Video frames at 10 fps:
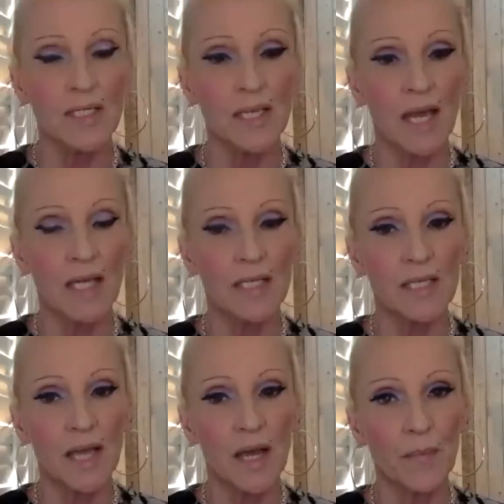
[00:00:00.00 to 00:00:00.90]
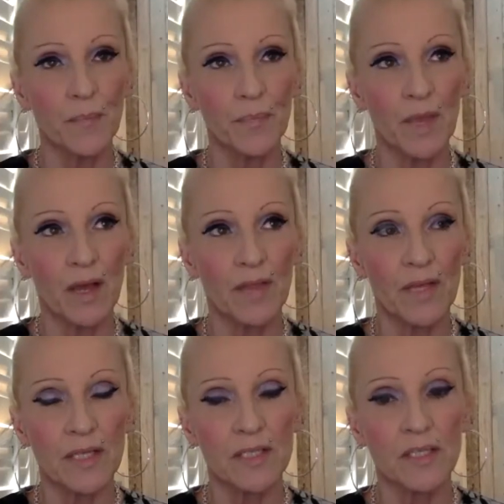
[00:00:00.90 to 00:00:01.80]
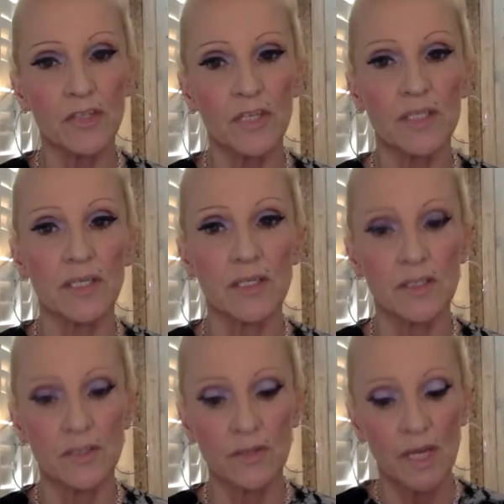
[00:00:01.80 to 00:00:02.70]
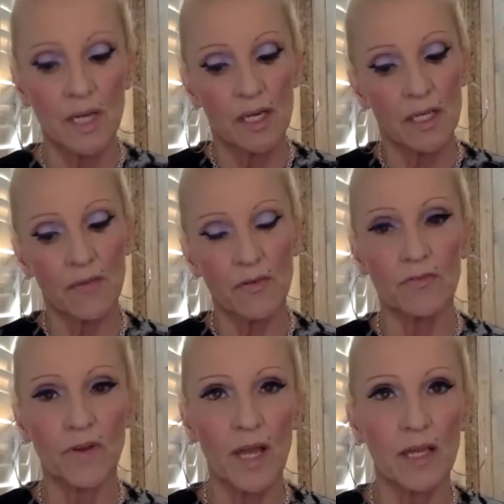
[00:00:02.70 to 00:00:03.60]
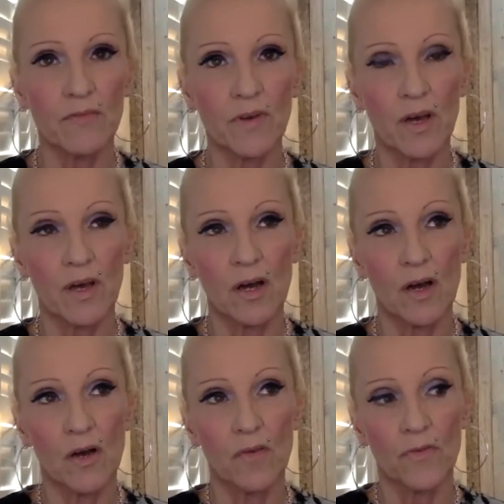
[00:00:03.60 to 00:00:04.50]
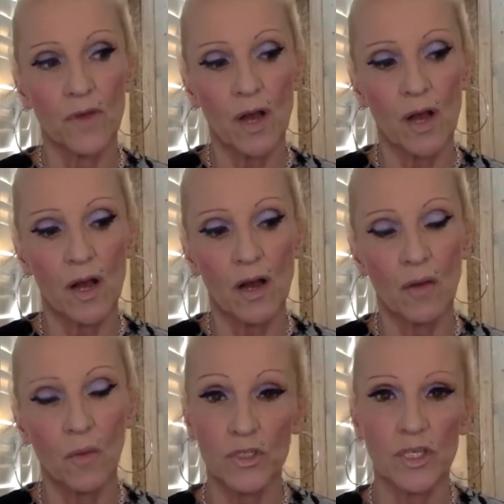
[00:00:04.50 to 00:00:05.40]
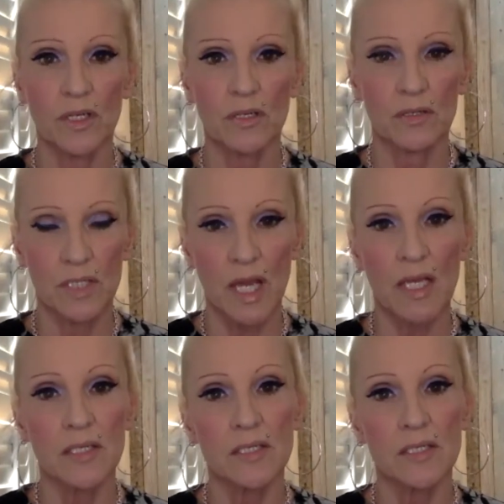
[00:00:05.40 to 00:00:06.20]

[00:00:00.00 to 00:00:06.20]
and I think it's interesting to give a flavour of what it takes to